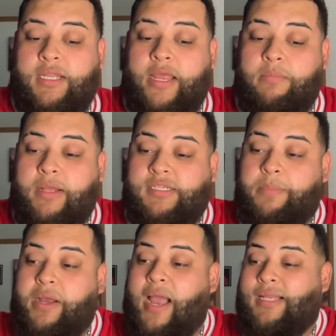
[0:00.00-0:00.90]
like my
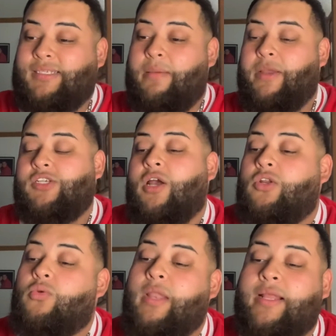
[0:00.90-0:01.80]
type of content, make sure I
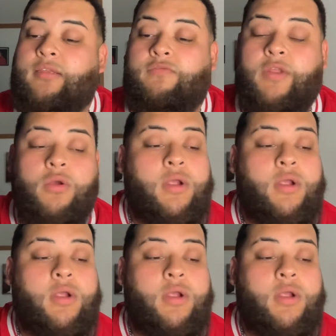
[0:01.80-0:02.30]
do like this video.